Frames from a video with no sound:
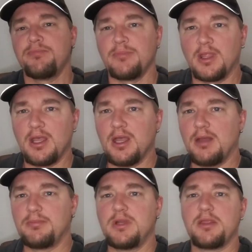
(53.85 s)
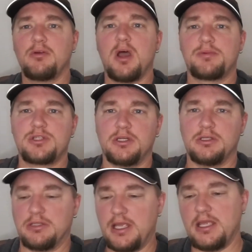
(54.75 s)
Another option
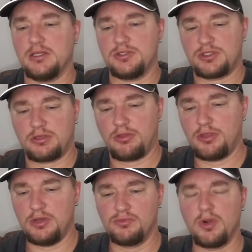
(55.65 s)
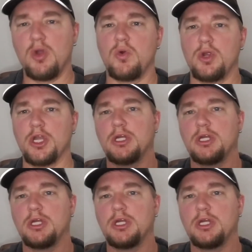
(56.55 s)
is the Rogue